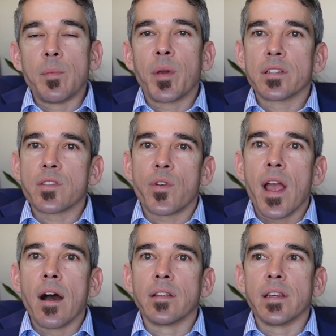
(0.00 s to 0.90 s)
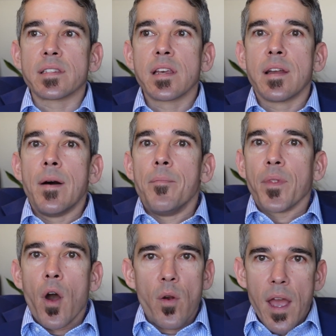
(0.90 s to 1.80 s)
Because the reality is,
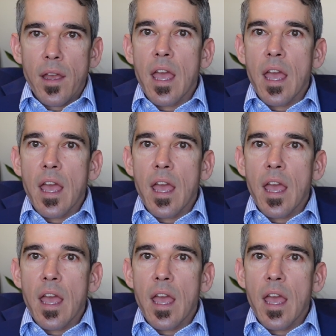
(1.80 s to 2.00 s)
okay,